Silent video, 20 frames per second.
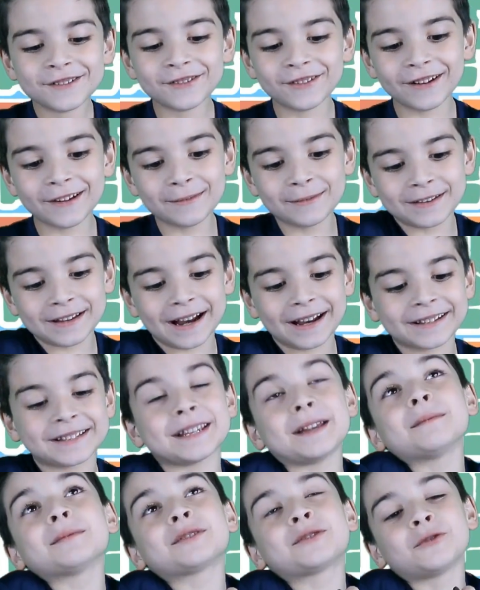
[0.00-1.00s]
No,
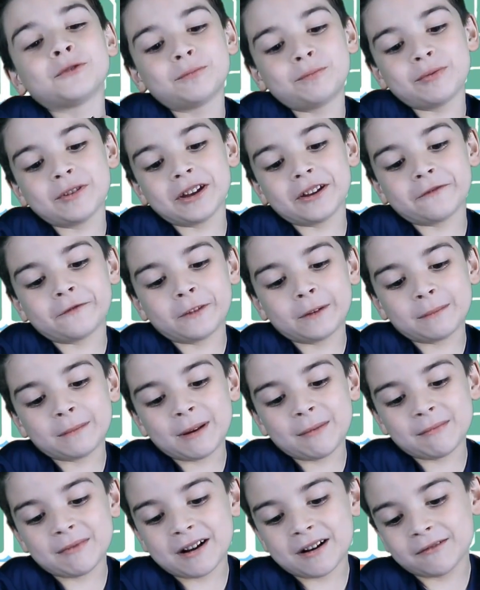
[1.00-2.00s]
it seems too big for
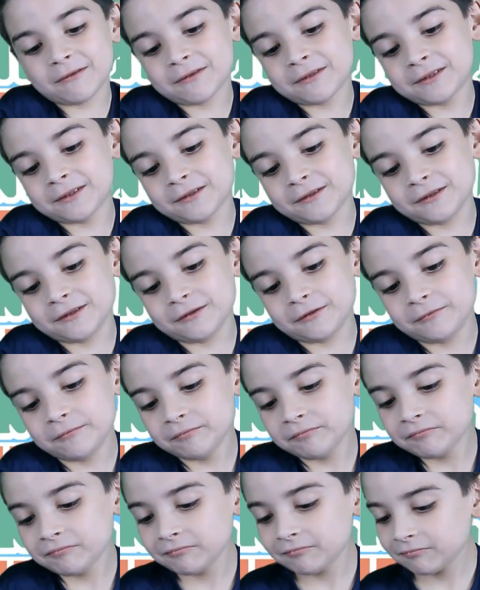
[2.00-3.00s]
my mouth, so
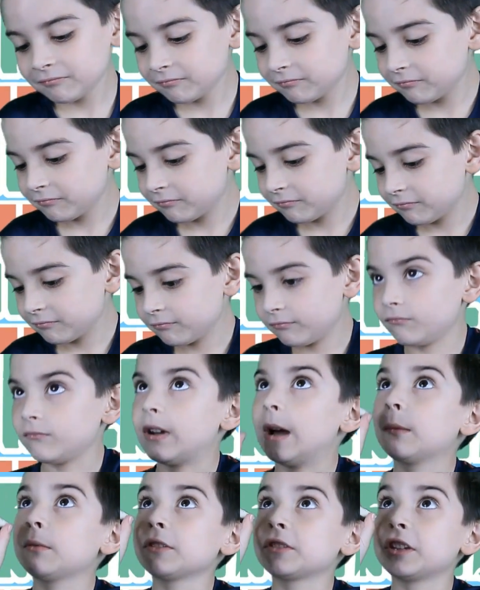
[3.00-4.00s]

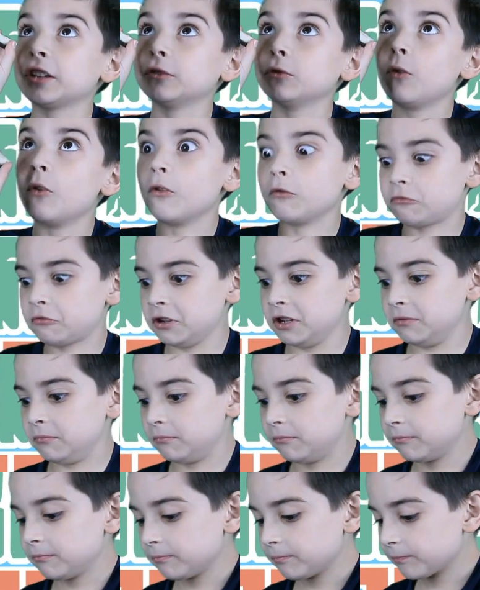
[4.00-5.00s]
I'm gonna take the whole
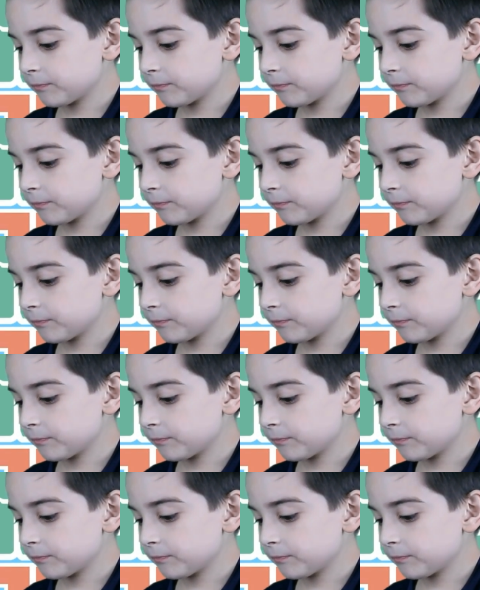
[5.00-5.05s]
cream.